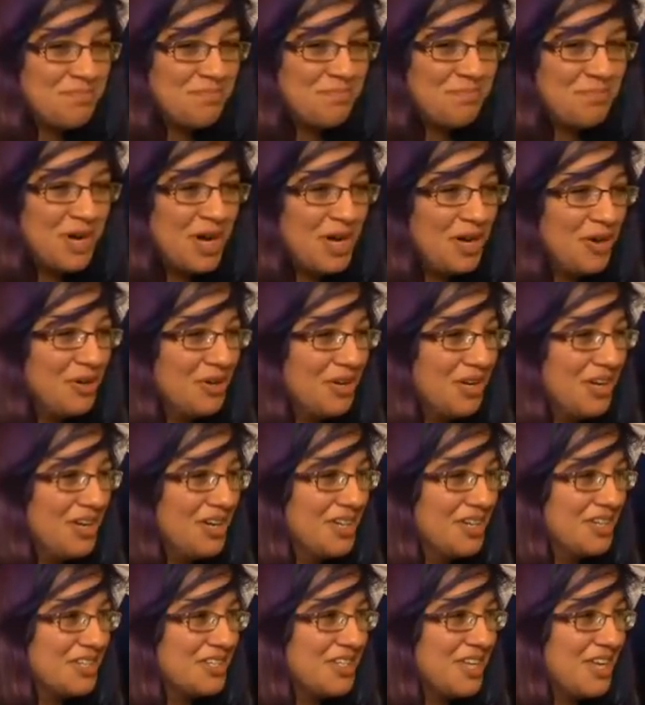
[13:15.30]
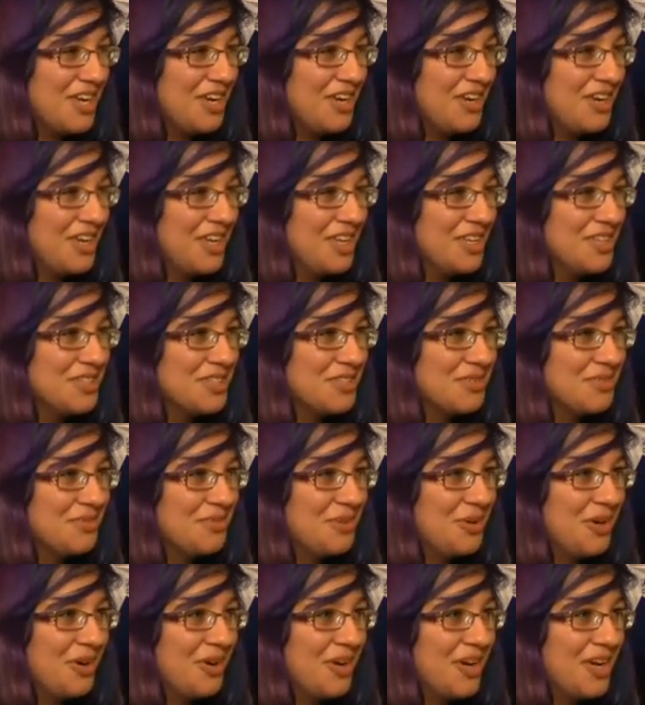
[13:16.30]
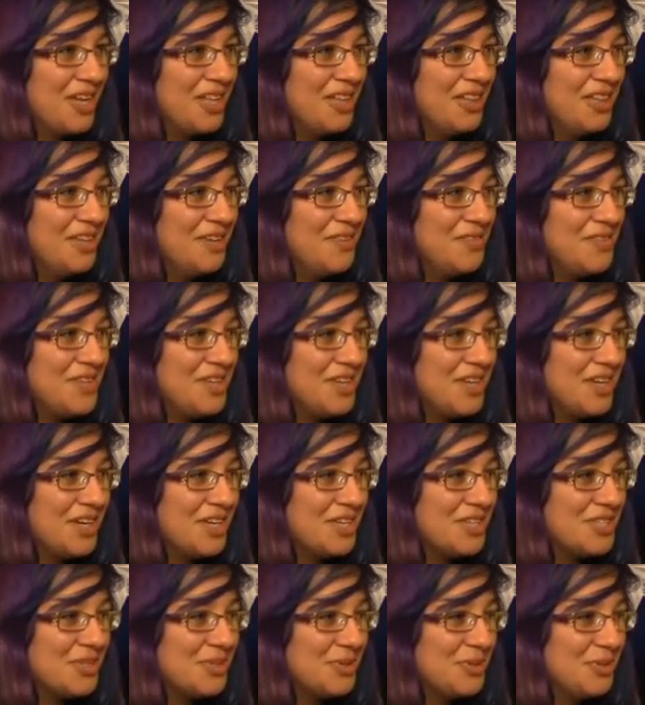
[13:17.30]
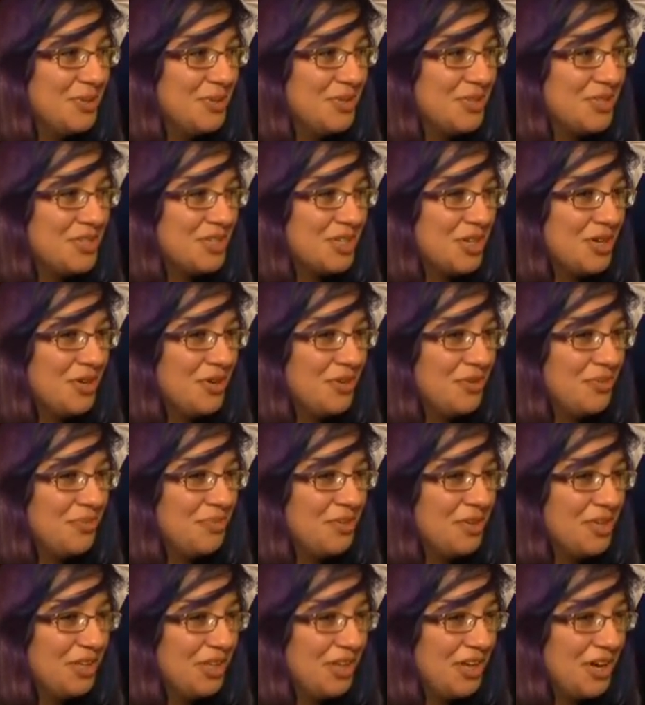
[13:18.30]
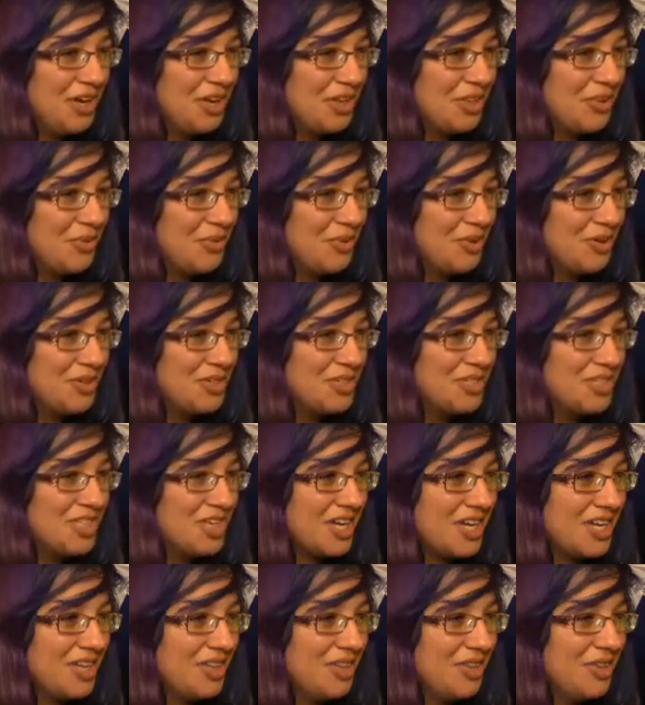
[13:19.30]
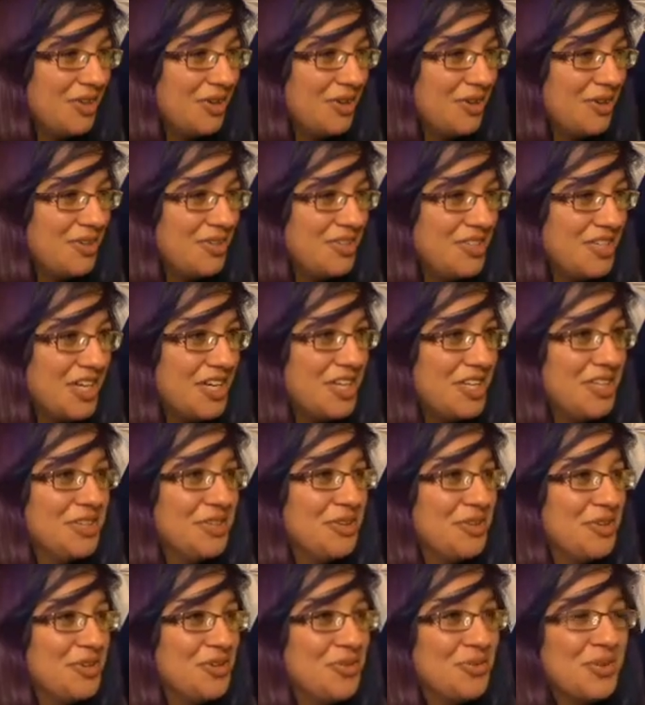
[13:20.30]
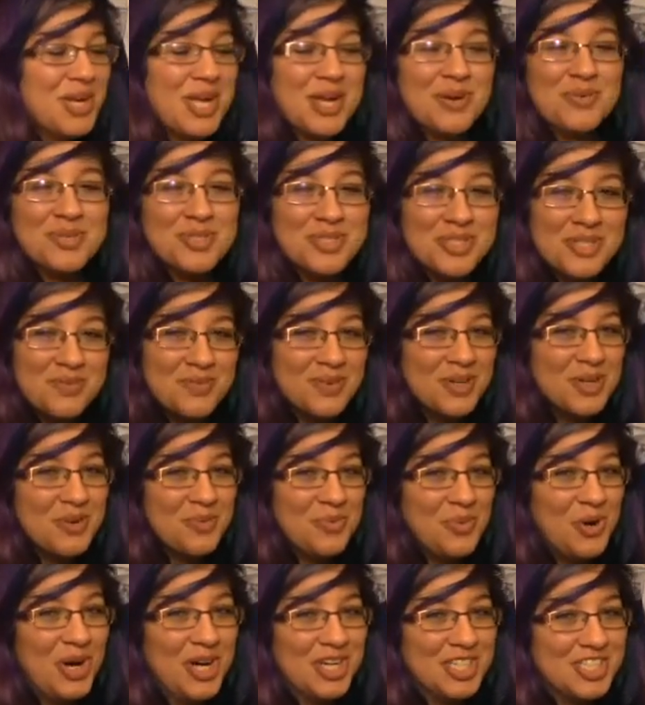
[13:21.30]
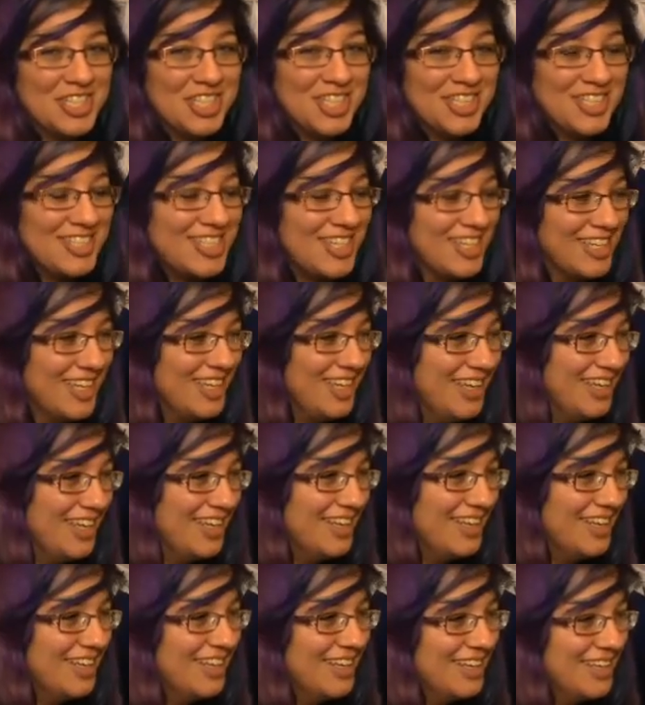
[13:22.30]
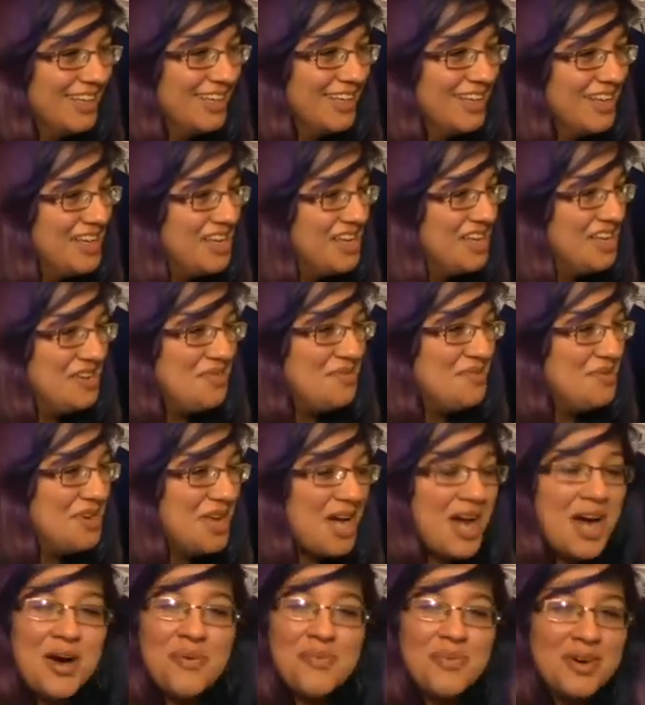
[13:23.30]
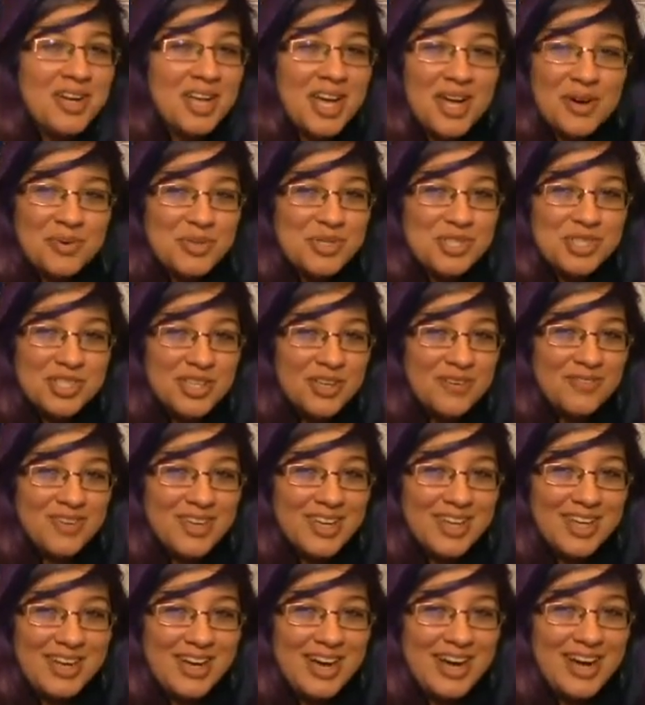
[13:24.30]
podunks areas of where I lived in high school, so a lot of the words I learned when I was living in Washington. Not when I was living in